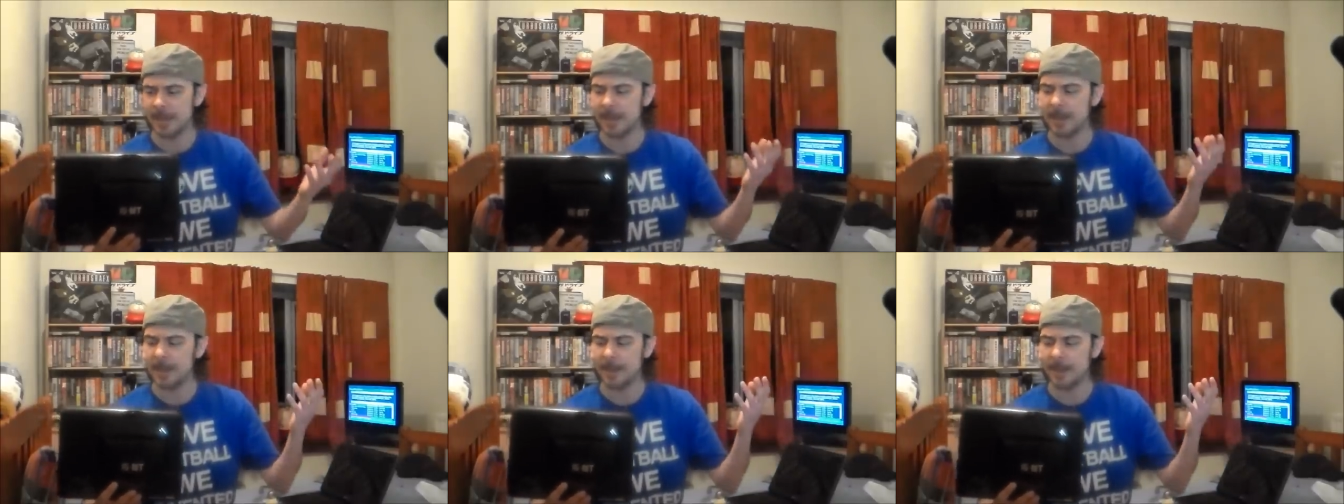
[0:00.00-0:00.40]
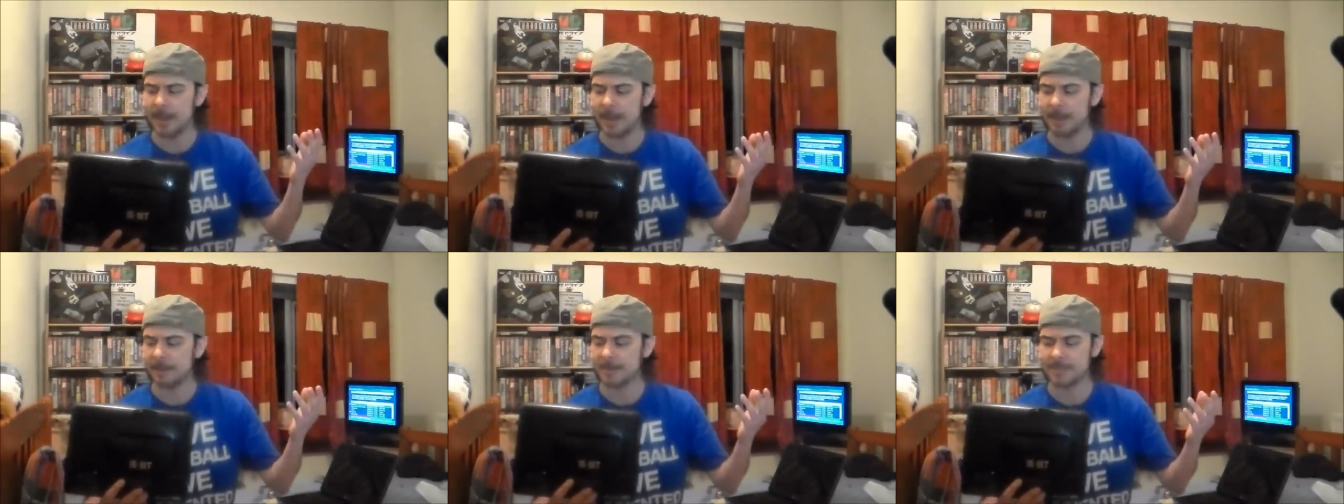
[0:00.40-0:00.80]
Uh,
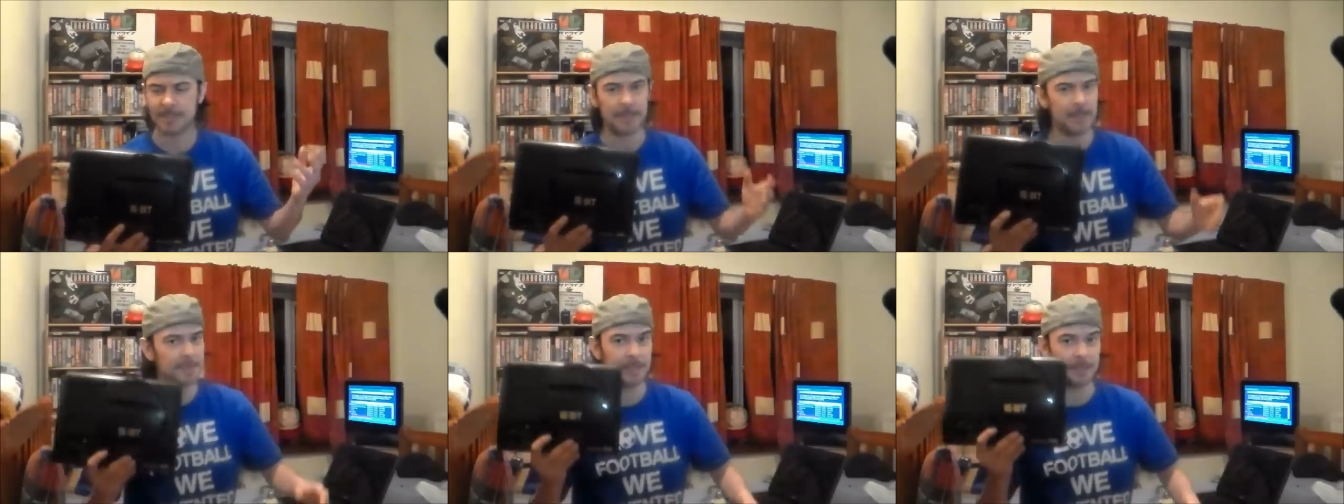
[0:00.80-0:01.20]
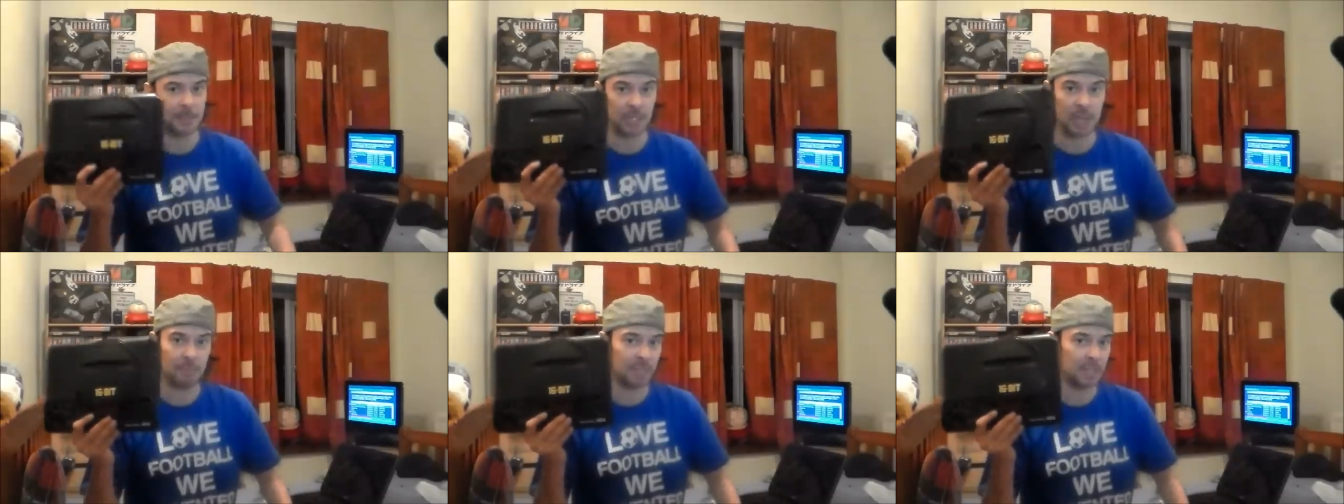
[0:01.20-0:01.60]
I'm going to say I think
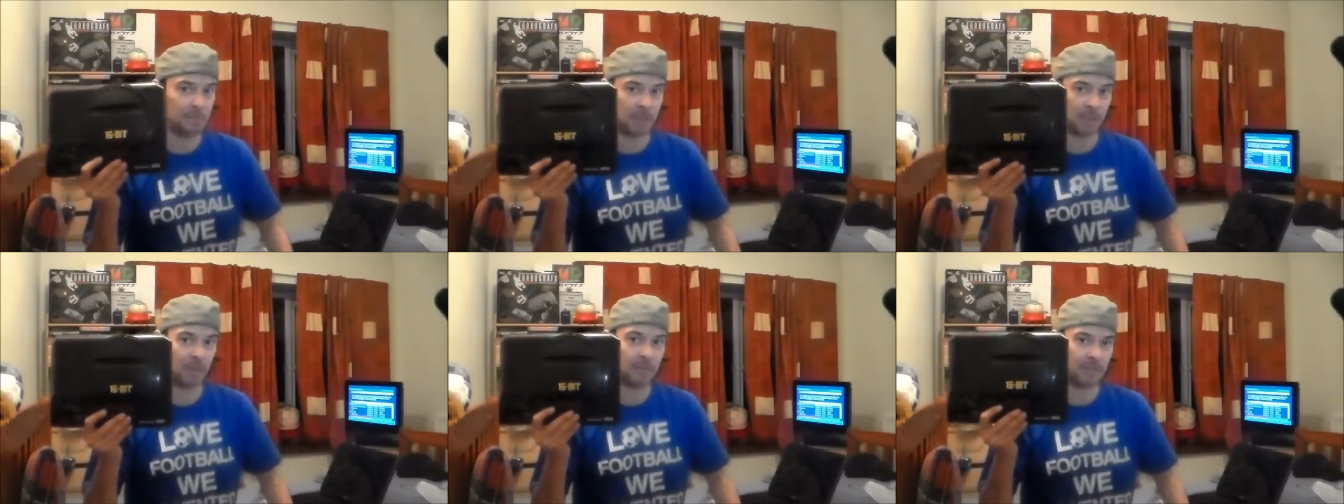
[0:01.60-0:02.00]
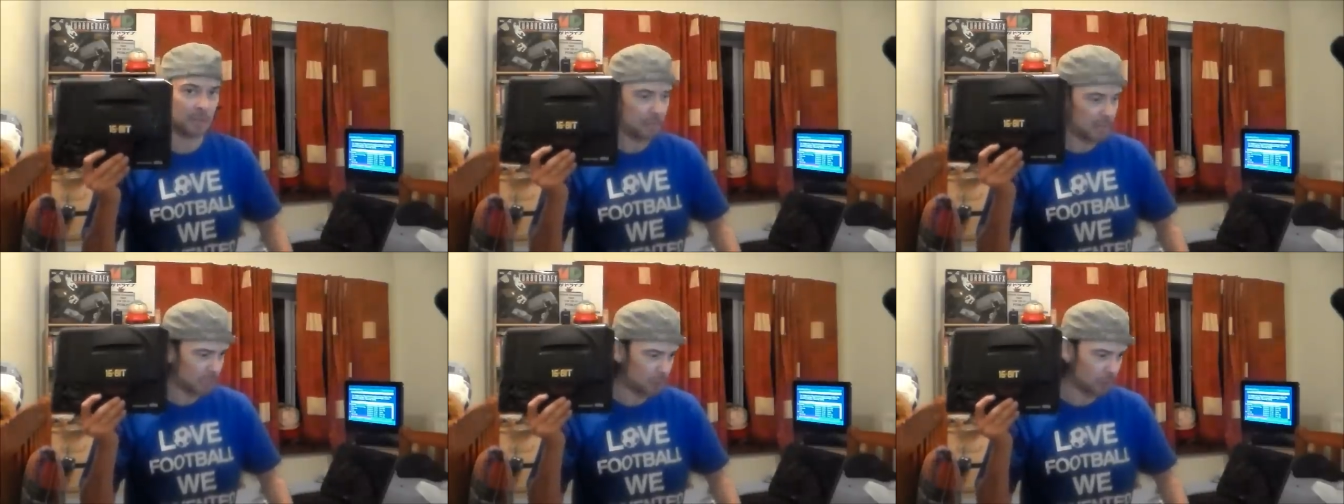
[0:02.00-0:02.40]
the Japanese Mega Drive
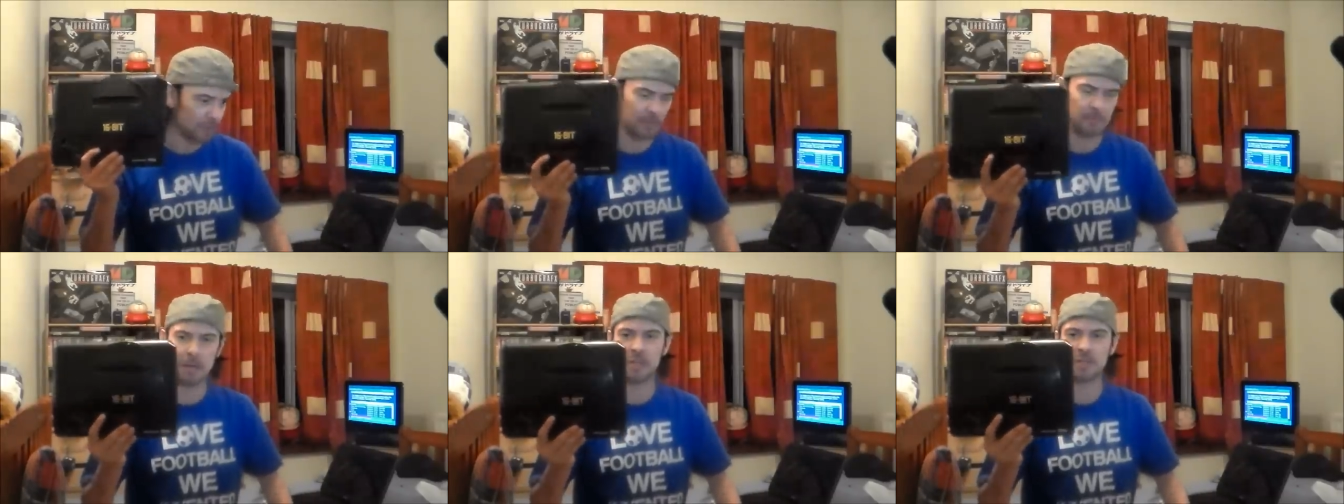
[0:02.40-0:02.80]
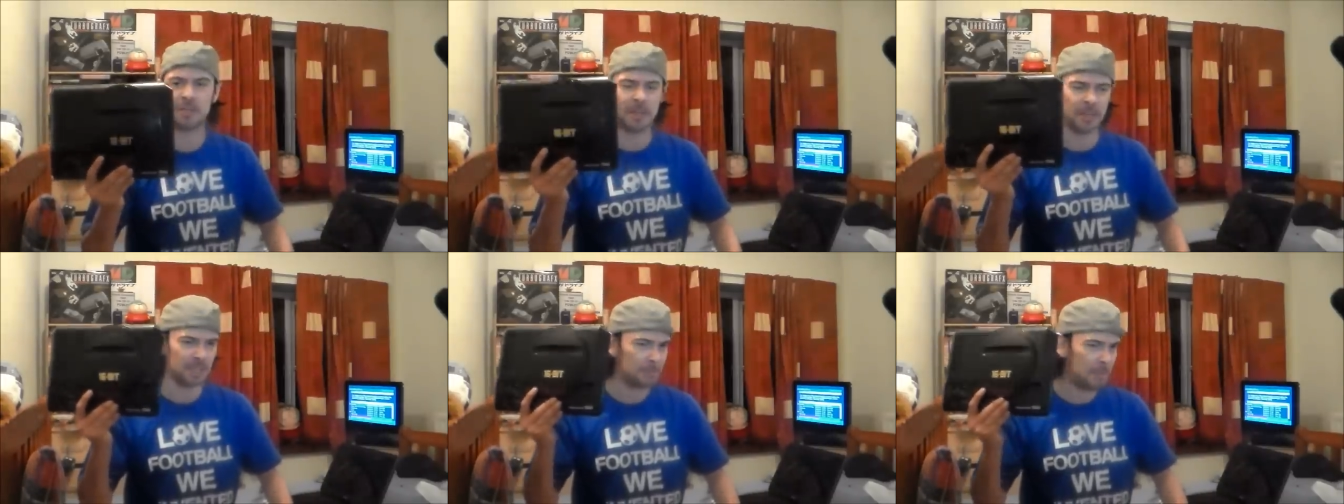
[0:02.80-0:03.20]
is the best looking of the
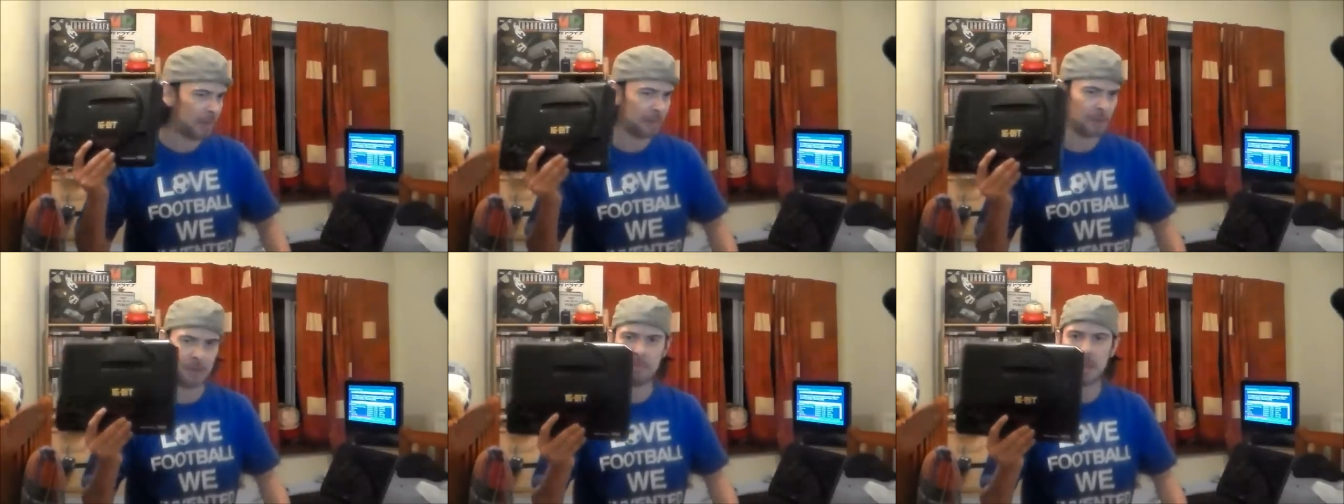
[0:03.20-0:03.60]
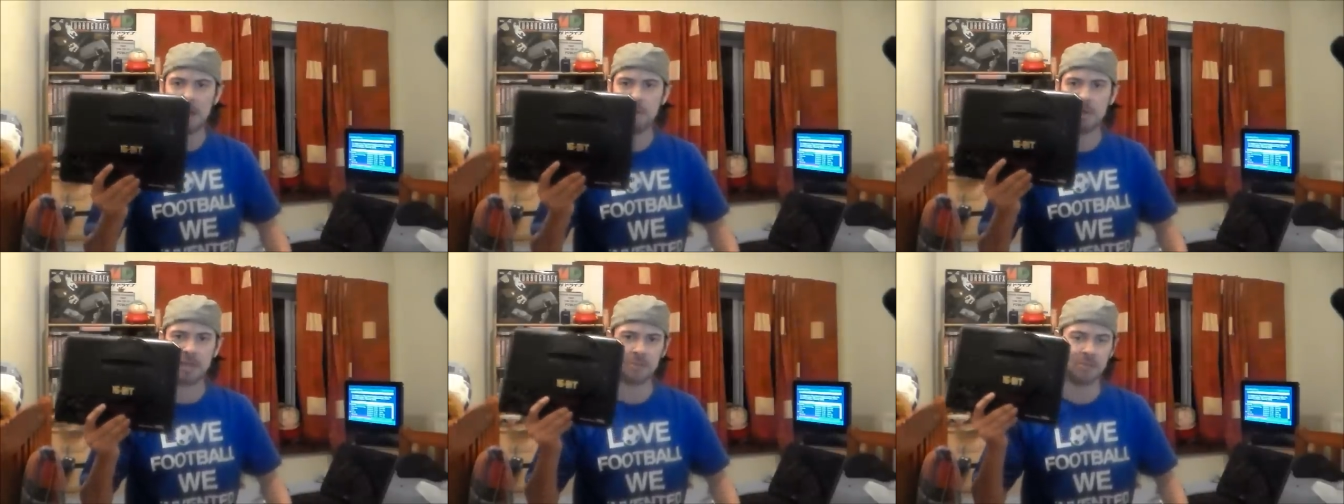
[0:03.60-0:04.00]
bunch. I think it's better than the
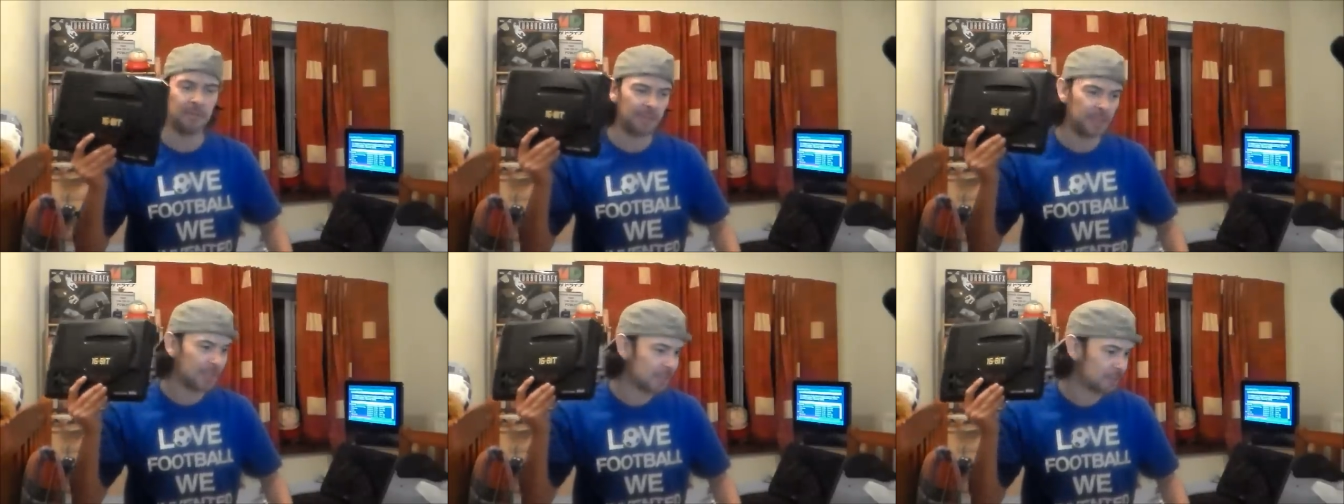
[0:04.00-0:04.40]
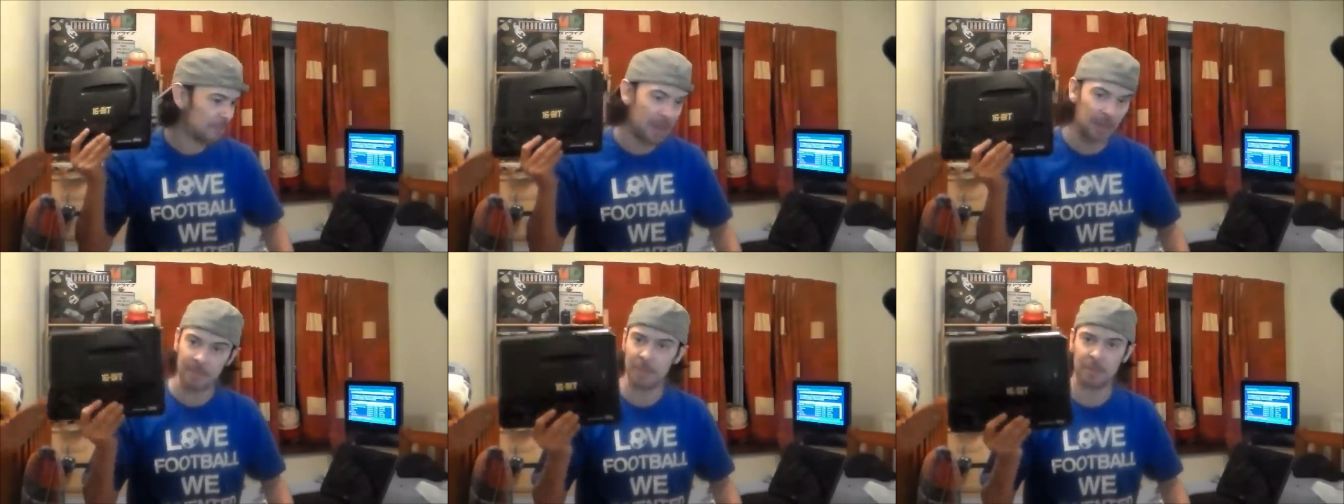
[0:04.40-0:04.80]
Power Mega Drive. I think it's
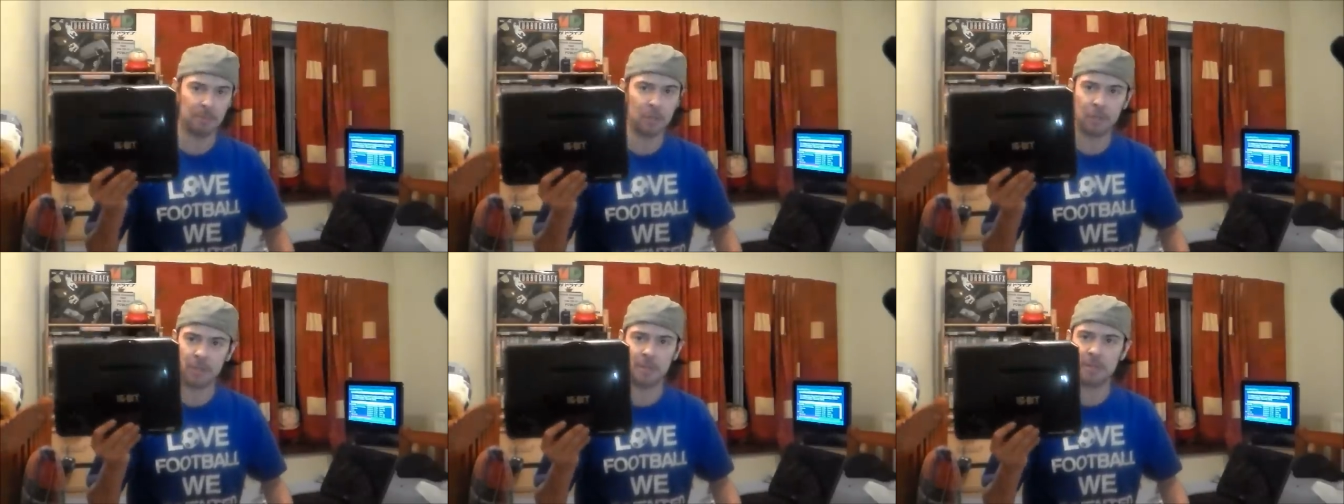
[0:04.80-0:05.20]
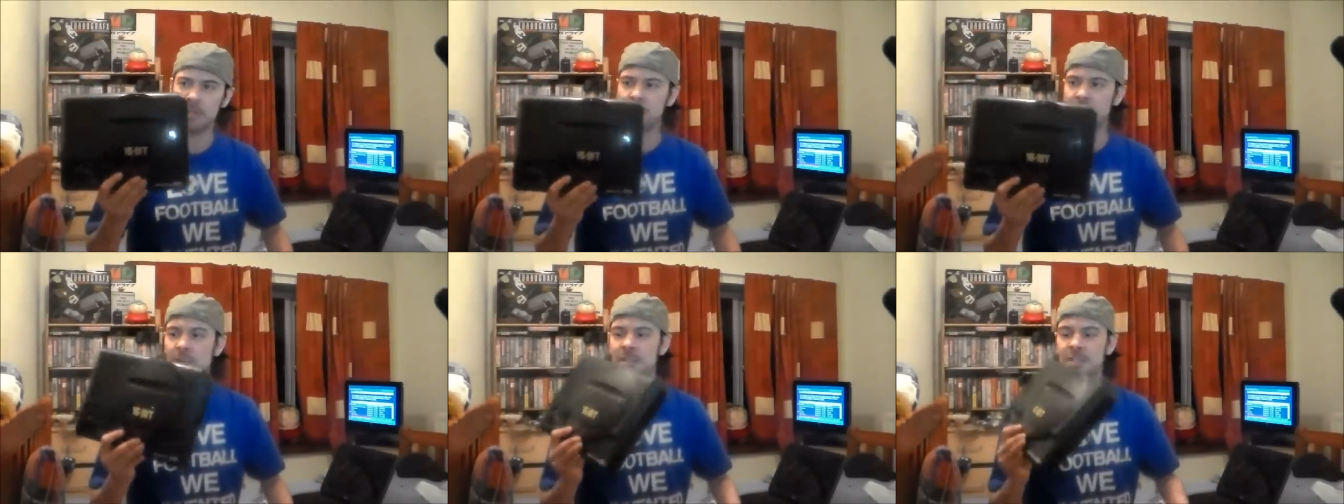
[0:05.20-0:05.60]
better looking
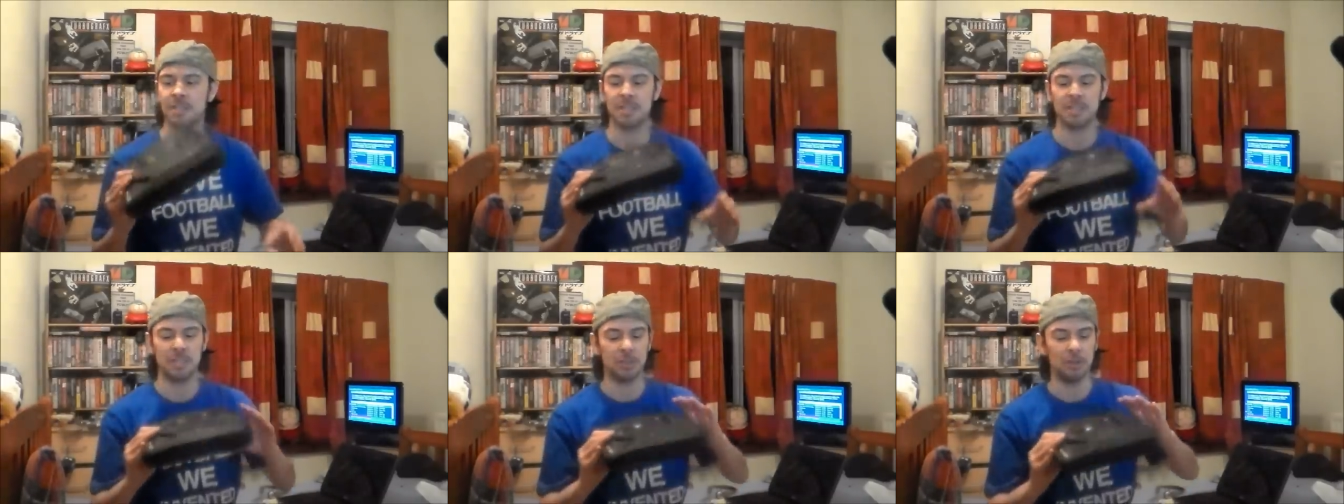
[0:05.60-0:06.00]
than the Genesis.